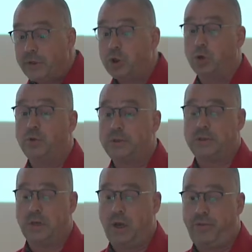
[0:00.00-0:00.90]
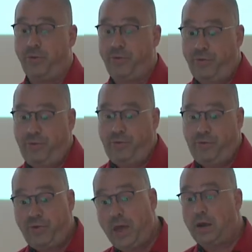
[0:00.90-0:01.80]
we chose to
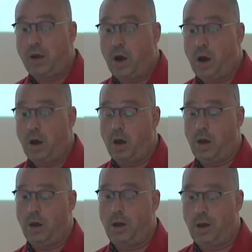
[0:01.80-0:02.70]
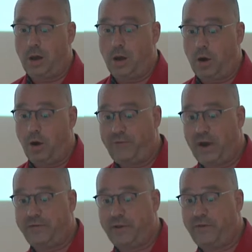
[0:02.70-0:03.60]
think of
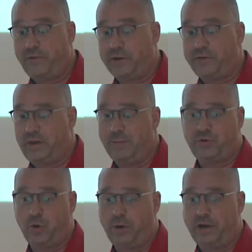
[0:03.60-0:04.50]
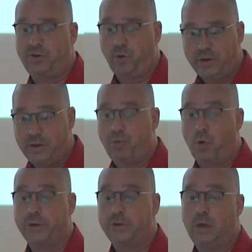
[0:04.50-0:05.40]
us as the Schematron editorial
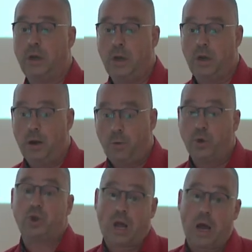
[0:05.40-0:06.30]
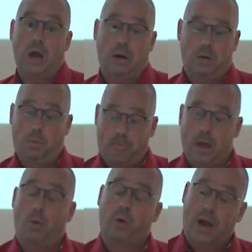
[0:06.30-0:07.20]
board, which
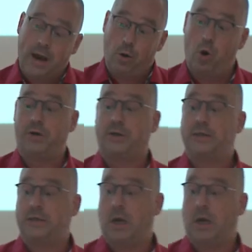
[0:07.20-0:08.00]
what I learned is